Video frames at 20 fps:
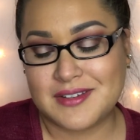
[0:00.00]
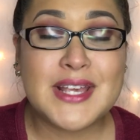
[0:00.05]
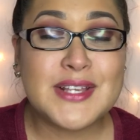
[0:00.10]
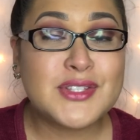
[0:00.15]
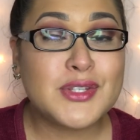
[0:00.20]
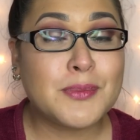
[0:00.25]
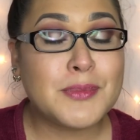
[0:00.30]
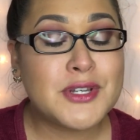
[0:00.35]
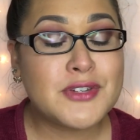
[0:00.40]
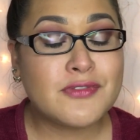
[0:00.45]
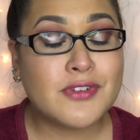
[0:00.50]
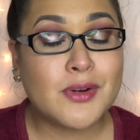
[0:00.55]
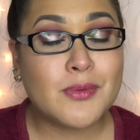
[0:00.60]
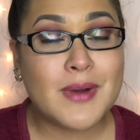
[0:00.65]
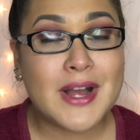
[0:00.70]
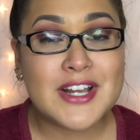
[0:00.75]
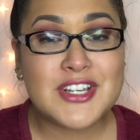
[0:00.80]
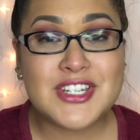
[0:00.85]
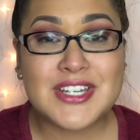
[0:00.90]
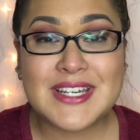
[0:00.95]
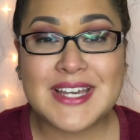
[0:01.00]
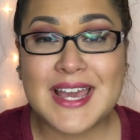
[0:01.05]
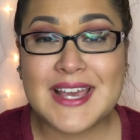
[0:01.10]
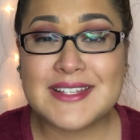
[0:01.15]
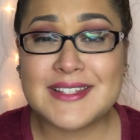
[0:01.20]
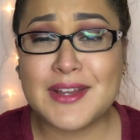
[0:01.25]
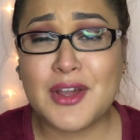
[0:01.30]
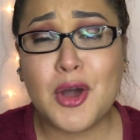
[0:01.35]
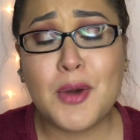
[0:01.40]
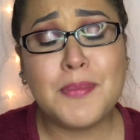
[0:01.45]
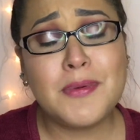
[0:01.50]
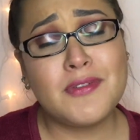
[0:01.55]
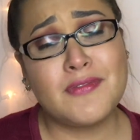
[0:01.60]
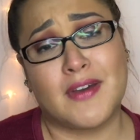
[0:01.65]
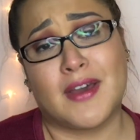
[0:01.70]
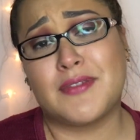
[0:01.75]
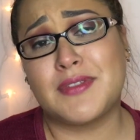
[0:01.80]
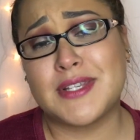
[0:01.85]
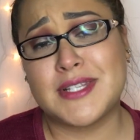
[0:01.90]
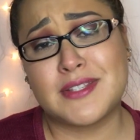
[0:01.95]
Thanks so much for watching, guys. I hope you
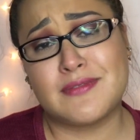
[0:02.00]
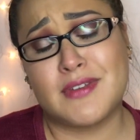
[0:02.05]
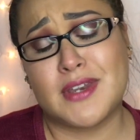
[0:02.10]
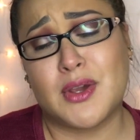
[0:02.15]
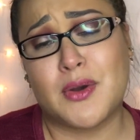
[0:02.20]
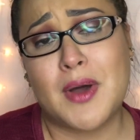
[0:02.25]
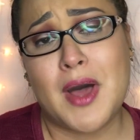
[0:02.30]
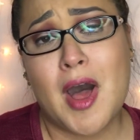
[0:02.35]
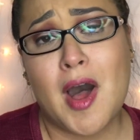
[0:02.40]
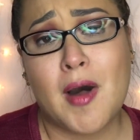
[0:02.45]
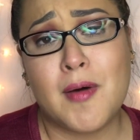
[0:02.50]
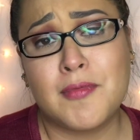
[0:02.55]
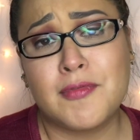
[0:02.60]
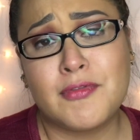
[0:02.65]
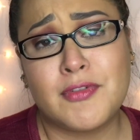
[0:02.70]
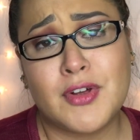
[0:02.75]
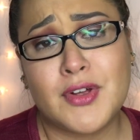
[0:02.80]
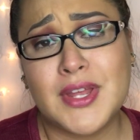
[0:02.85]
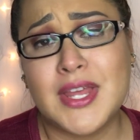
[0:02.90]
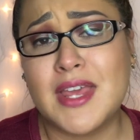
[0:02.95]
found this video helpful.